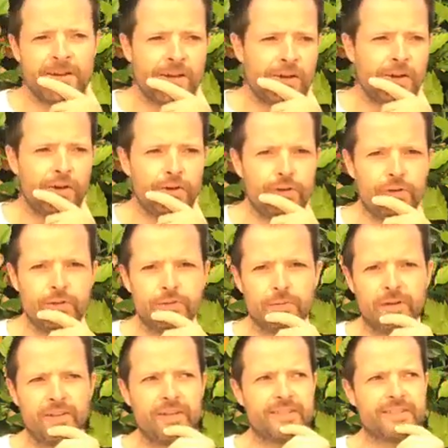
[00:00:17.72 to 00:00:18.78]
Who knows where
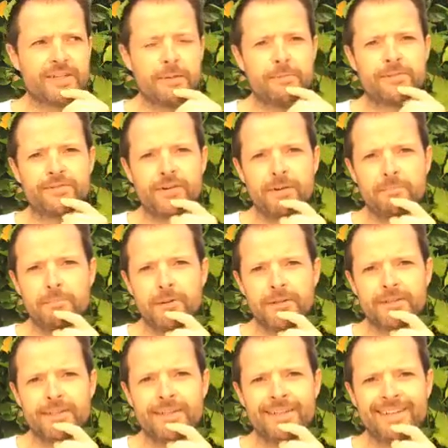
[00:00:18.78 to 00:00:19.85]
this comes from, but
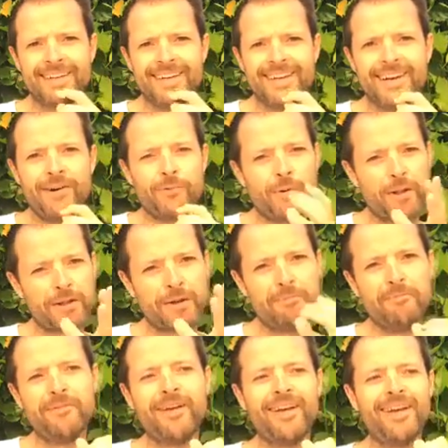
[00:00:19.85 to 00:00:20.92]
welcome
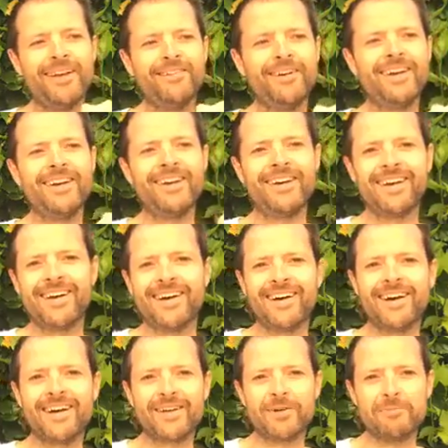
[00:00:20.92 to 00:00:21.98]
anyway.
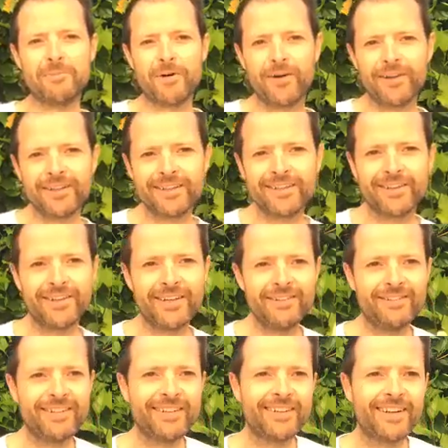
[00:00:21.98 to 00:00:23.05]
Good morning, good
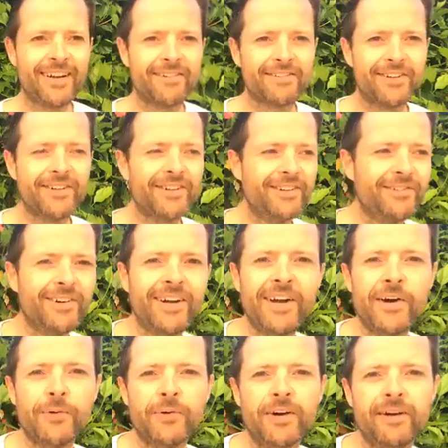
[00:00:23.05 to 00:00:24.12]
evening, good afternoon,
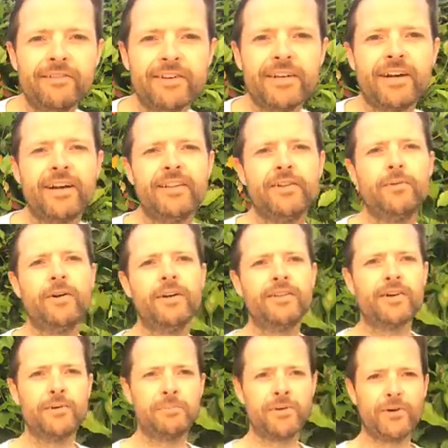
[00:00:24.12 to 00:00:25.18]
wherever you are in the world.
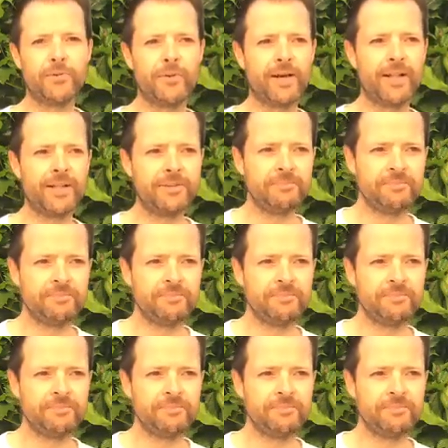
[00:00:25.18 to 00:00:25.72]
Hope you're well.